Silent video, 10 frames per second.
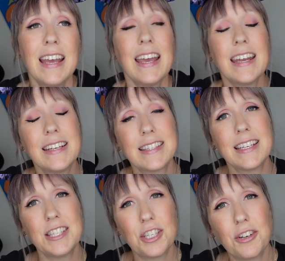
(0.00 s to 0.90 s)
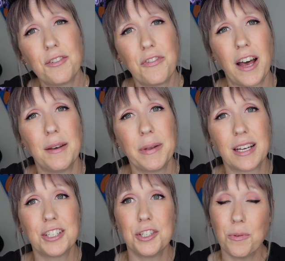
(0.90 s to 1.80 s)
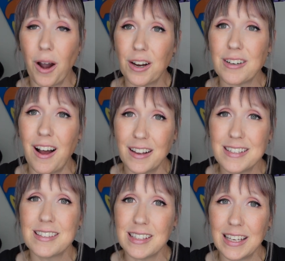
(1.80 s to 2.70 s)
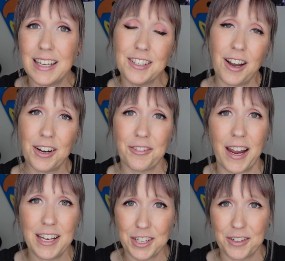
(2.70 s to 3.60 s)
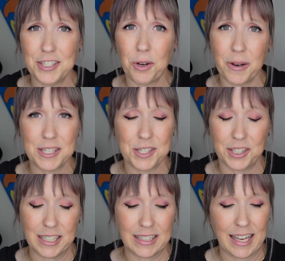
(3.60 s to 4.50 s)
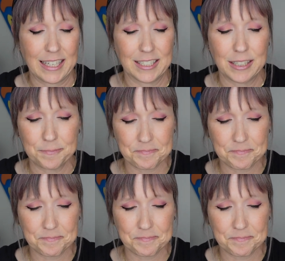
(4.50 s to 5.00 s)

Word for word: It is considered fun because you are on Slinky Dog, right? You're in Toy Story Land.